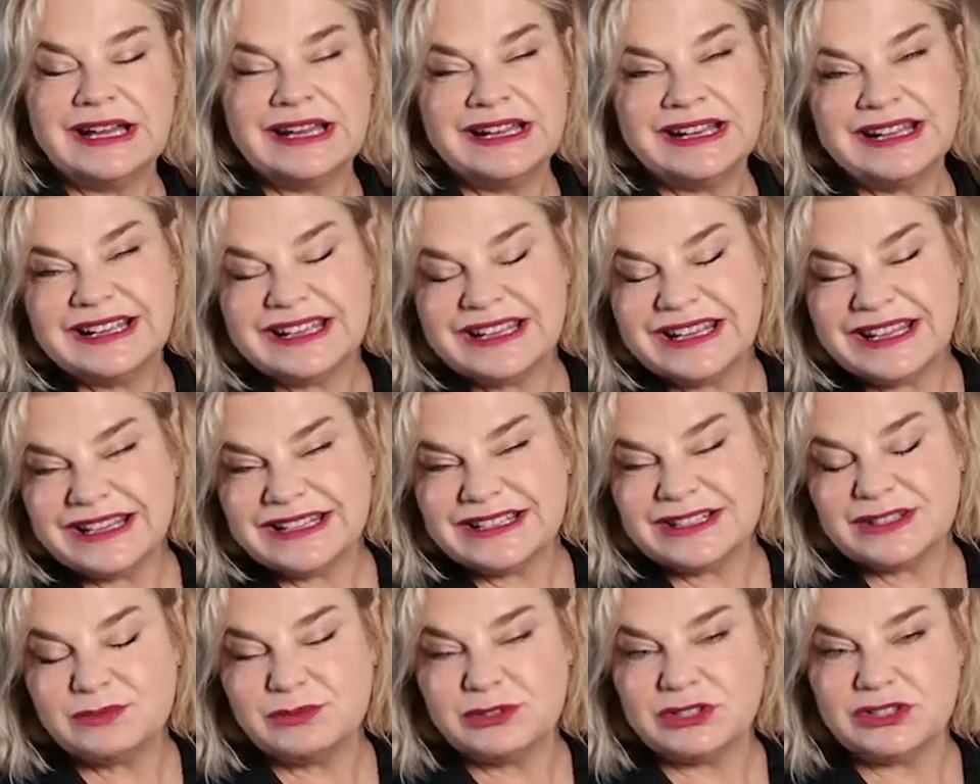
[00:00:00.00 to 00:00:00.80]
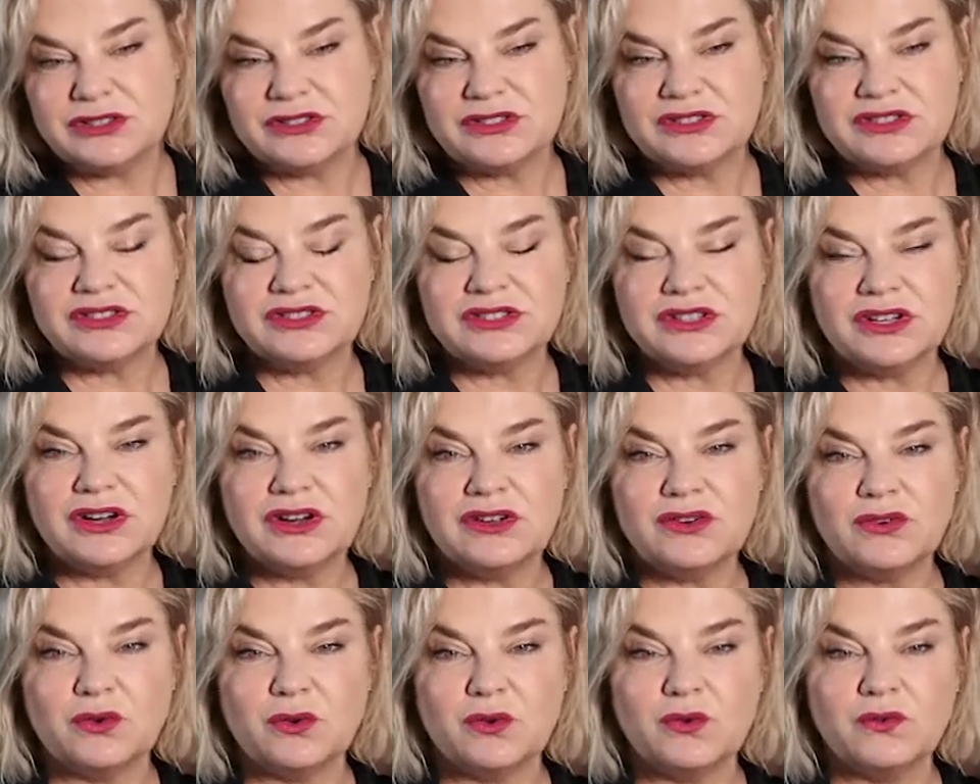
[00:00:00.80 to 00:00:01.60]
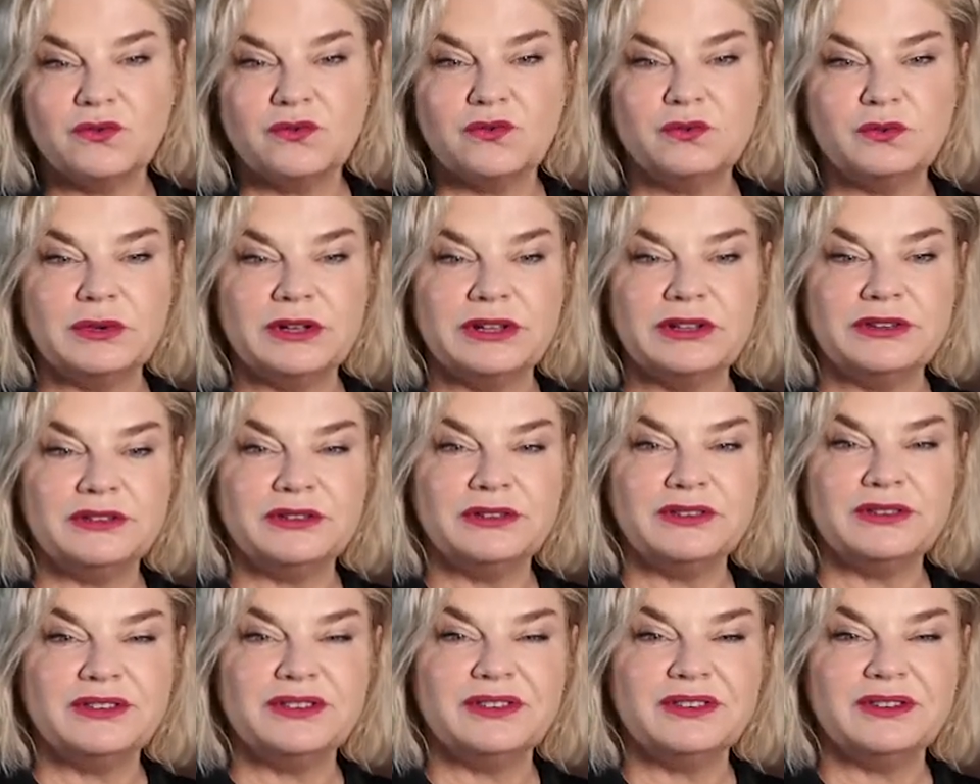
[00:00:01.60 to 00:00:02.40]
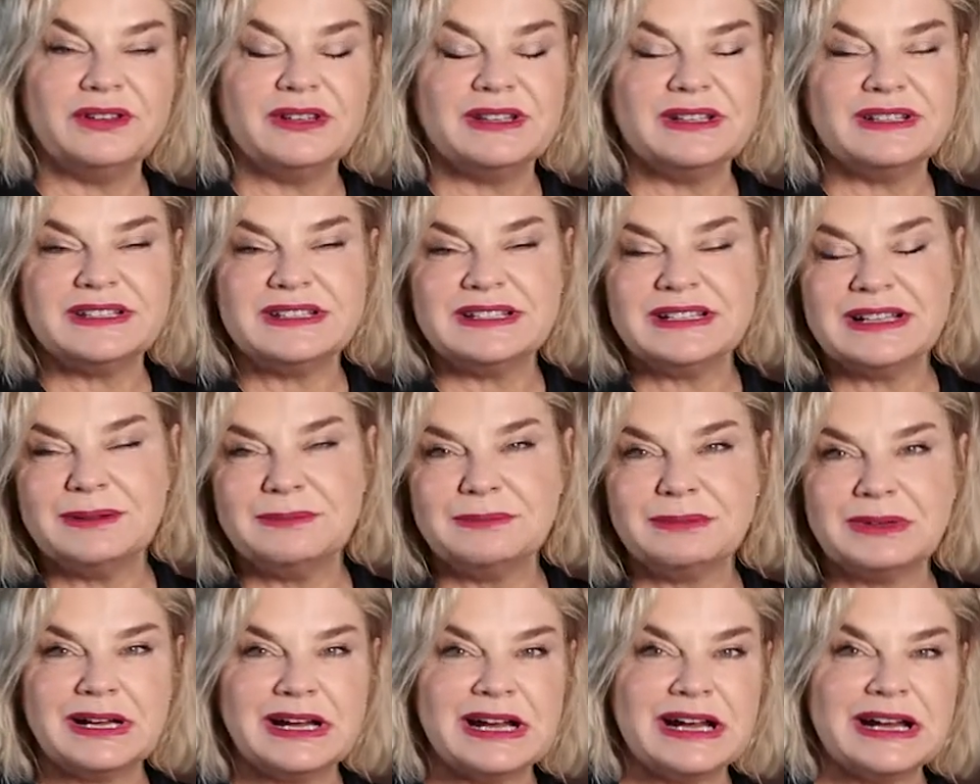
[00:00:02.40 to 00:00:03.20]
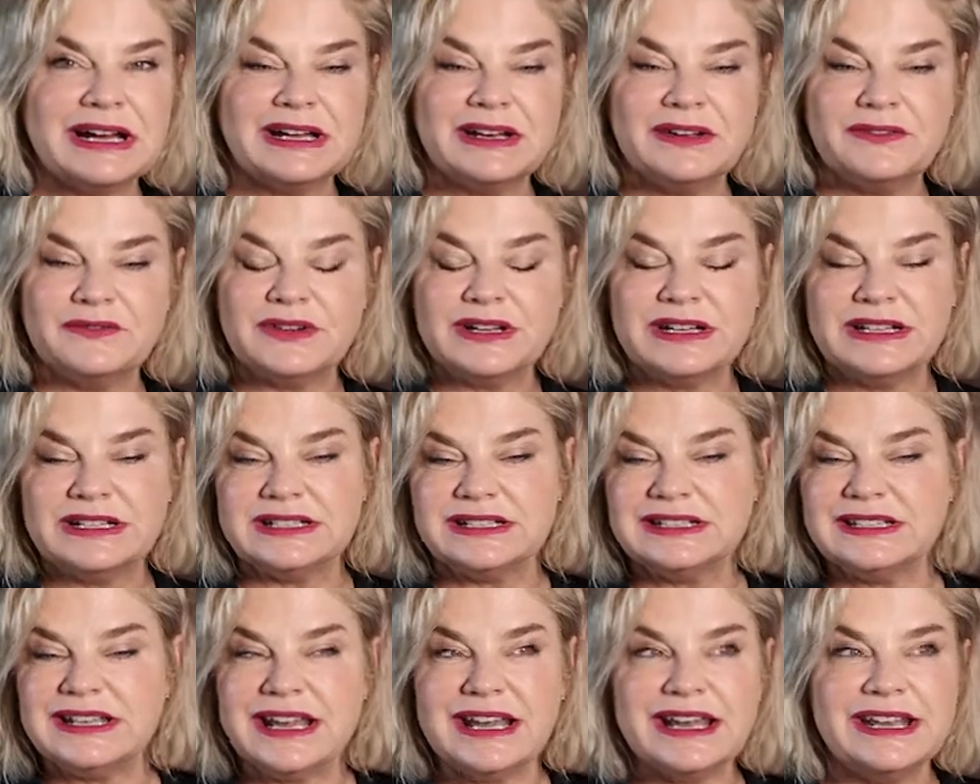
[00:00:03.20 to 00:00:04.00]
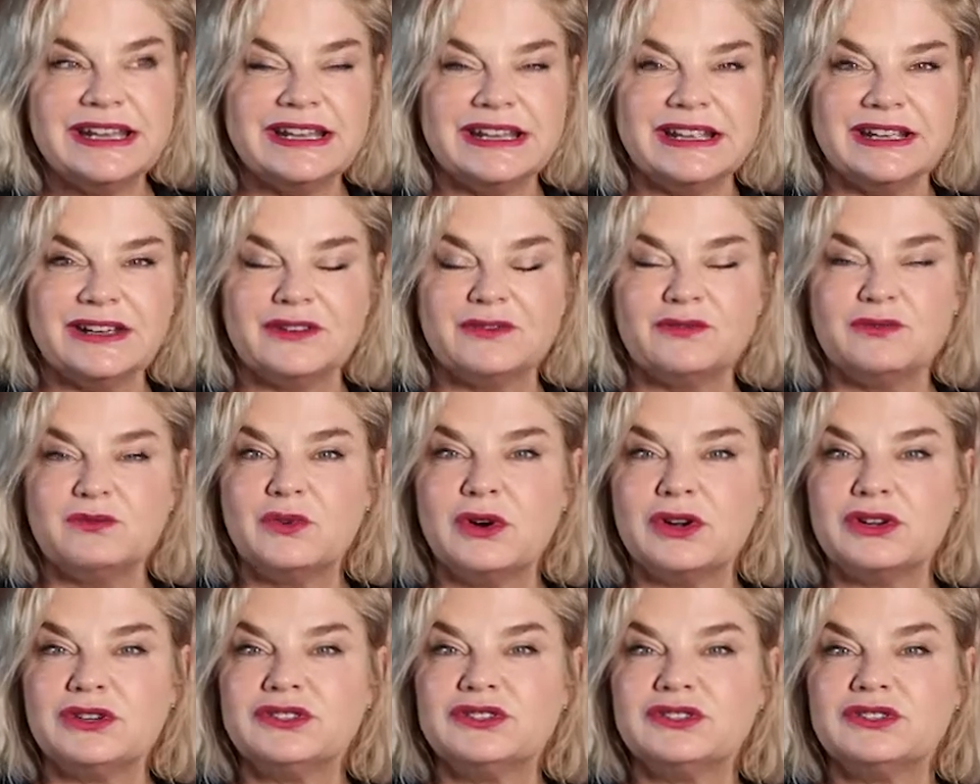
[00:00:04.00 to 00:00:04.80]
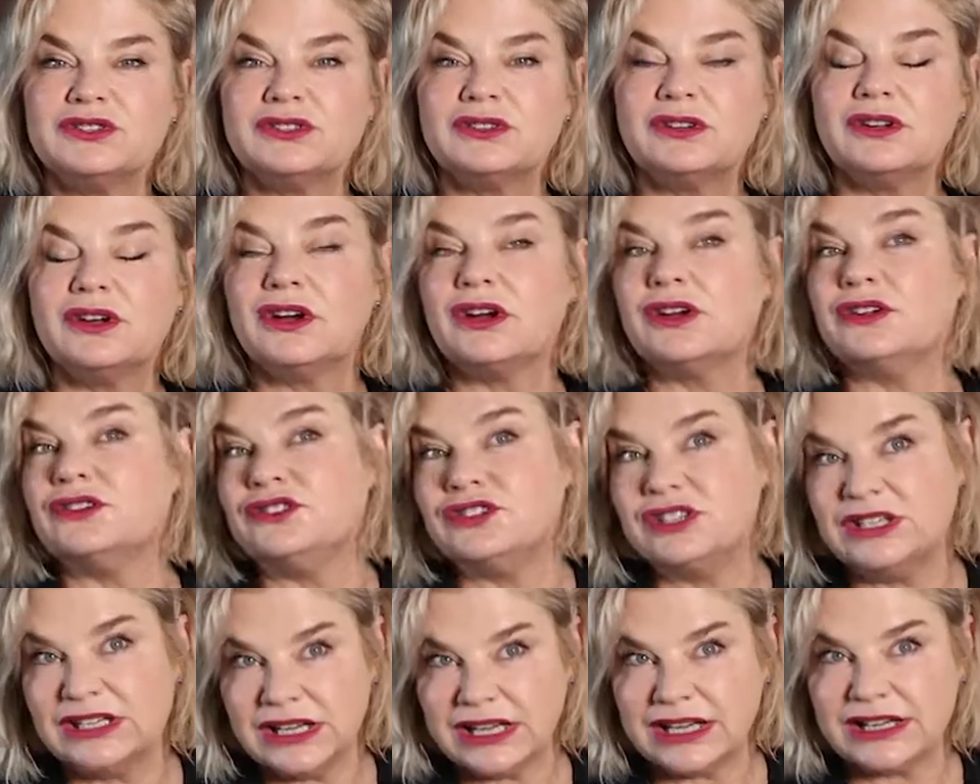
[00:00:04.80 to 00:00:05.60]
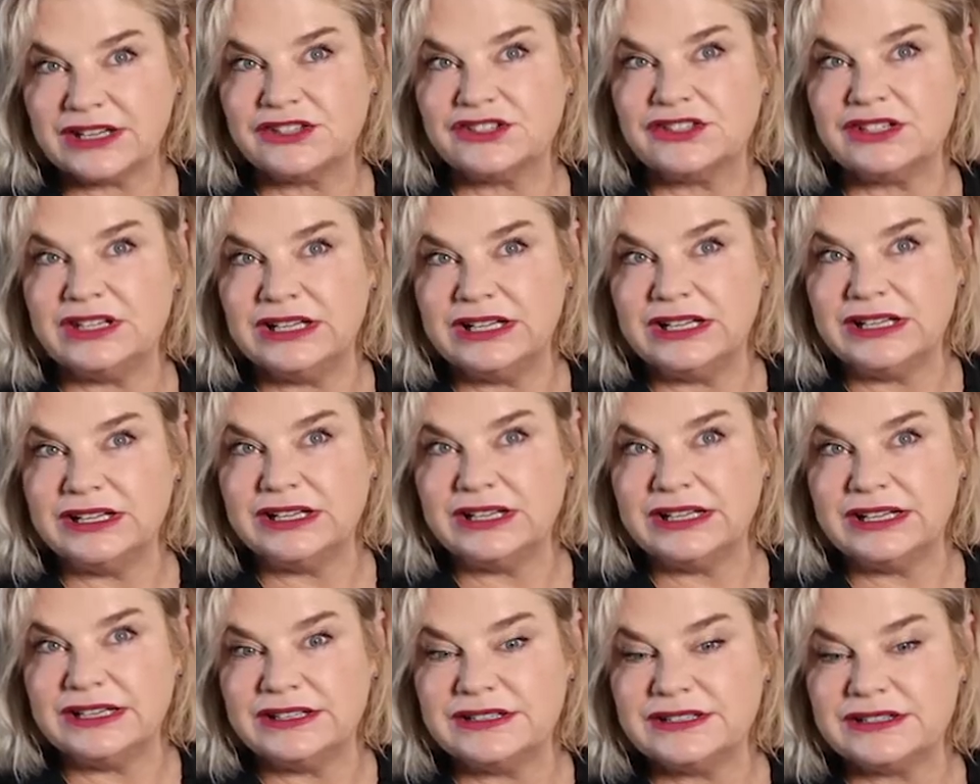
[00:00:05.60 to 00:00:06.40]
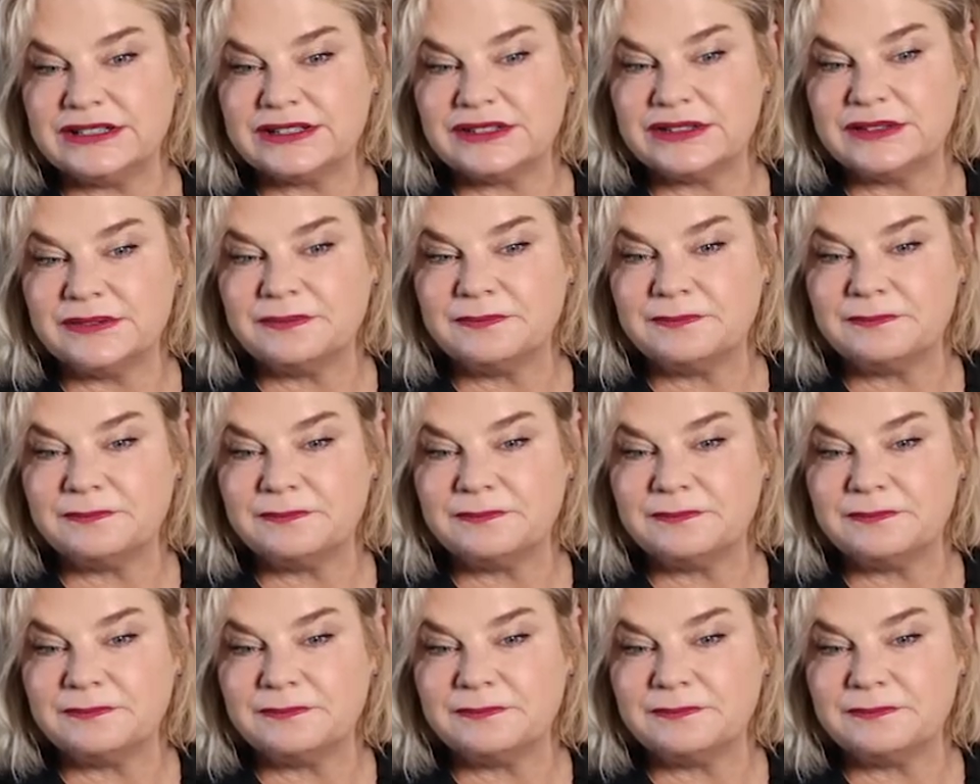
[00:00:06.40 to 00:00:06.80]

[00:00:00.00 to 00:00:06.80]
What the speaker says: And I guess we should start off with some kind of understanding of what coaching actually is.